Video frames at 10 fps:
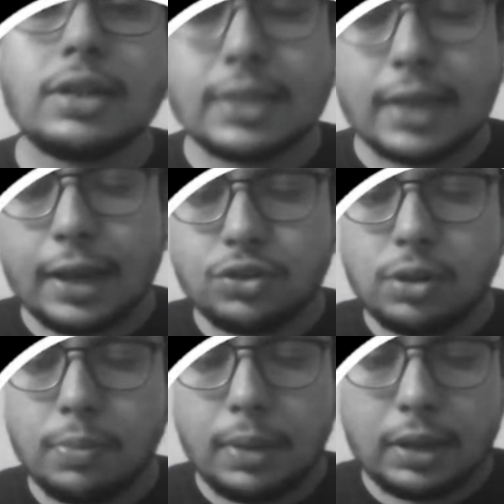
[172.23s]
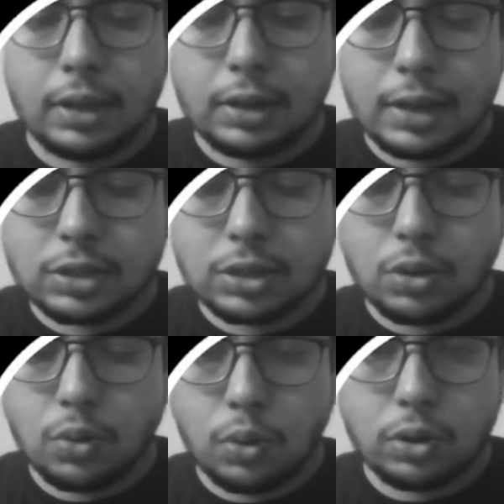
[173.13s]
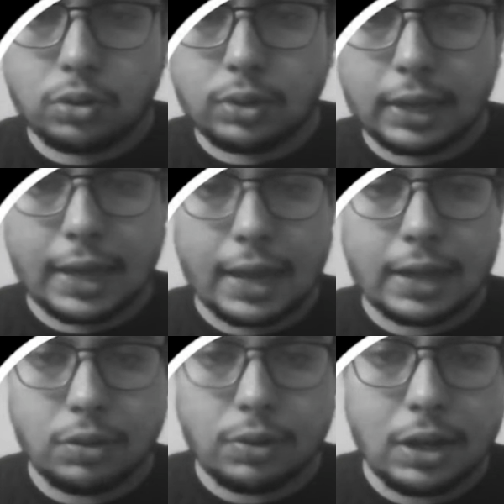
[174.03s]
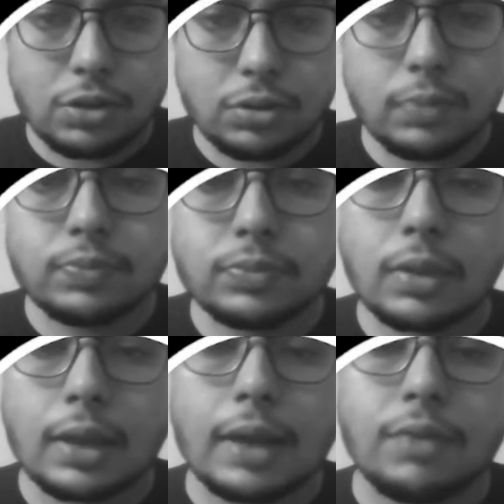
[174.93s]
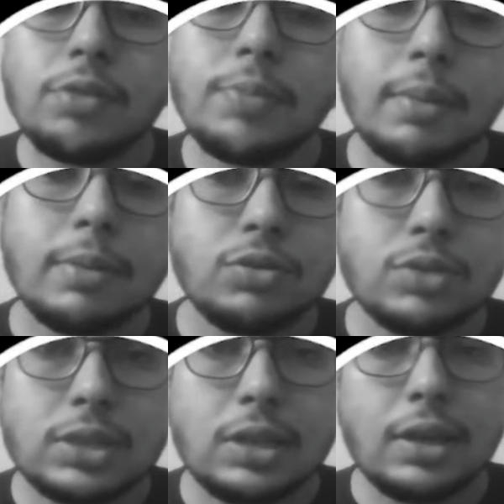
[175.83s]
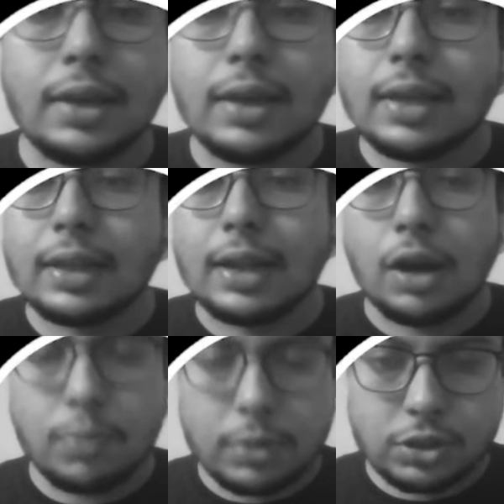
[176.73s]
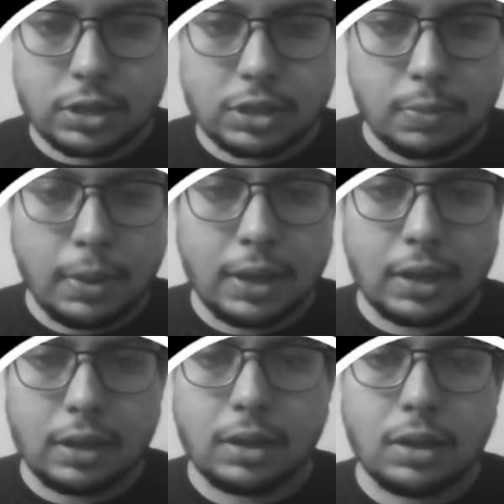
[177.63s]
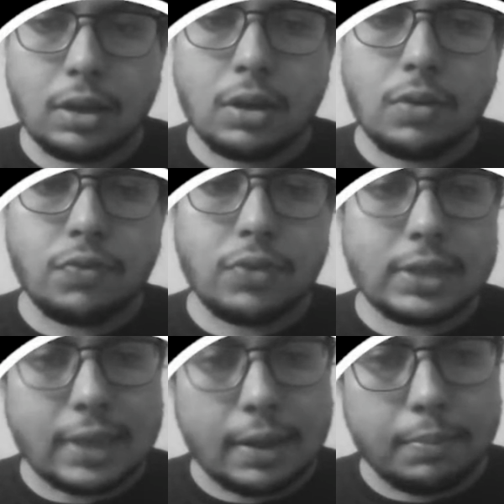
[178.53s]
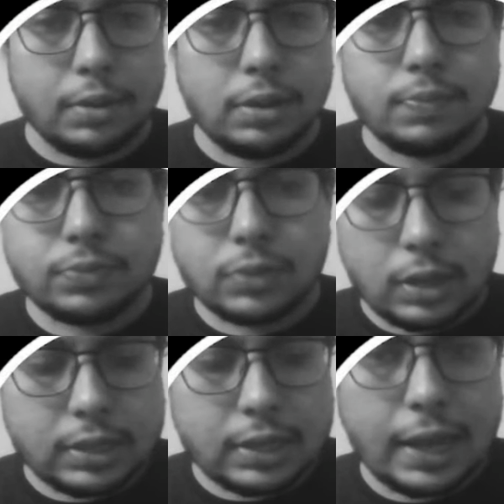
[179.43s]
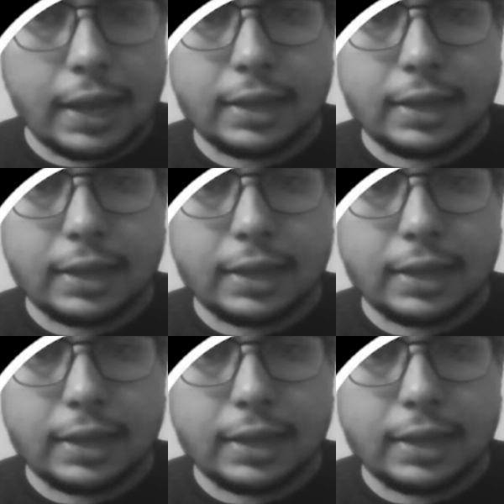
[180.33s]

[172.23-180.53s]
actually making? Let's go on to the calculator and we'll be able to see that how much it's making. For example, it's like